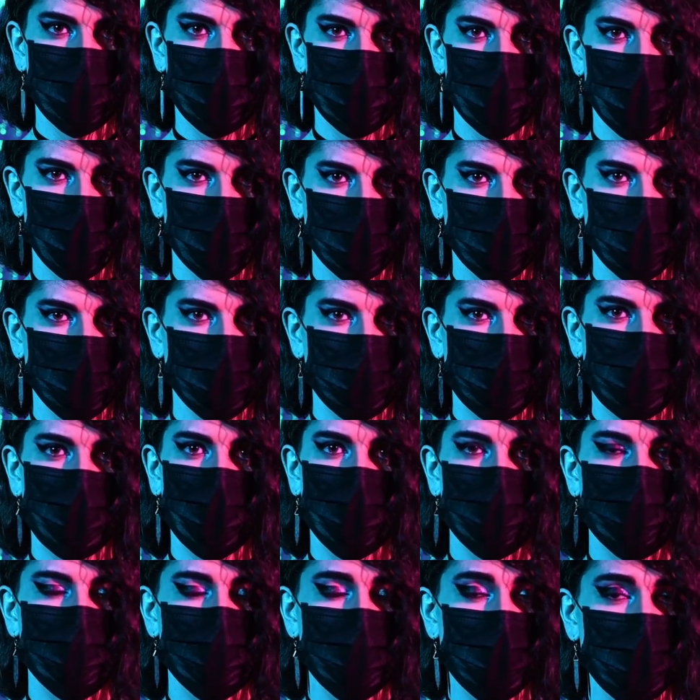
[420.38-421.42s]
shot off when
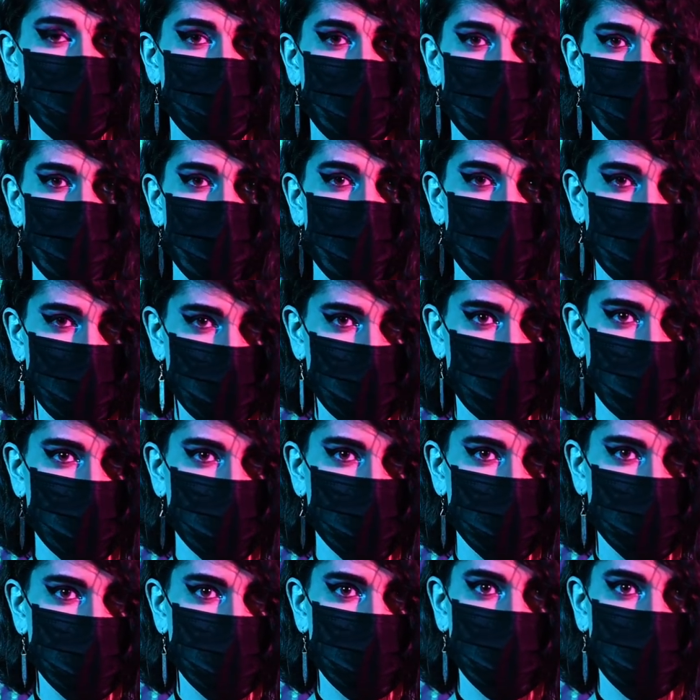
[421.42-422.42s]
you don't want to do that.